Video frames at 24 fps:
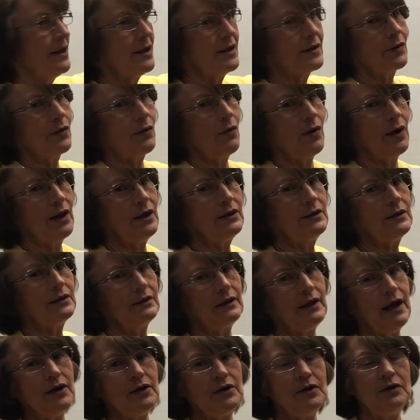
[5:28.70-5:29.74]
is going to
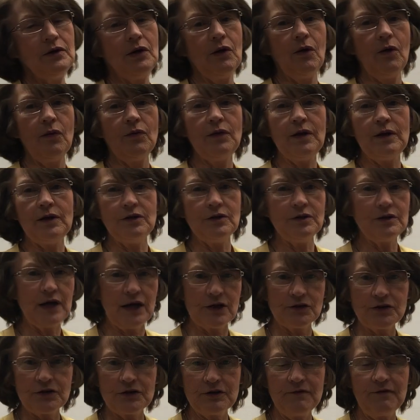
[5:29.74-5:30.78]
let you know that you
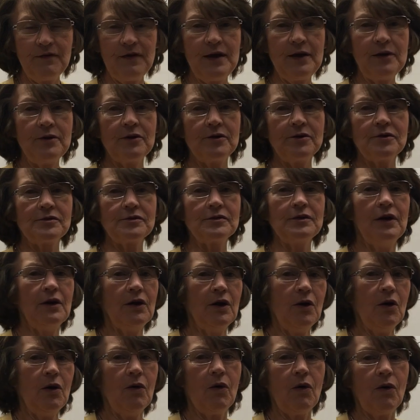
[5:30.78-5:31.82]
touched your fingers
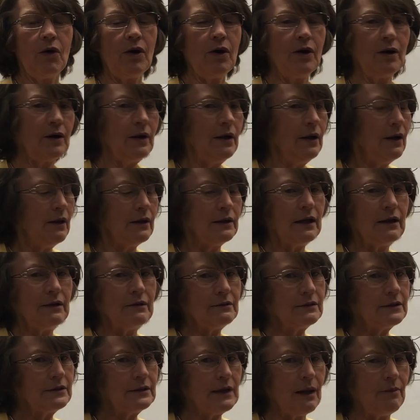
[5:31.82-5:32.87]
or
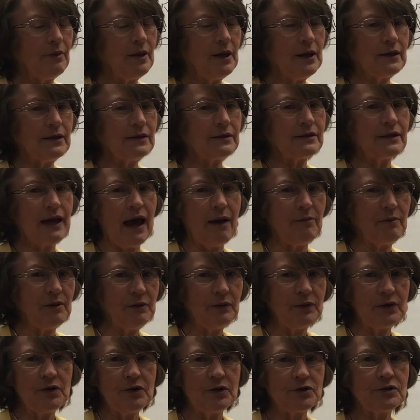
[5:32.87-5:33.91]
something has happened
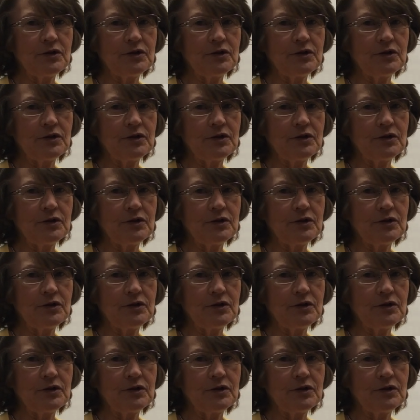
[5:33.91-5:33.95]
with your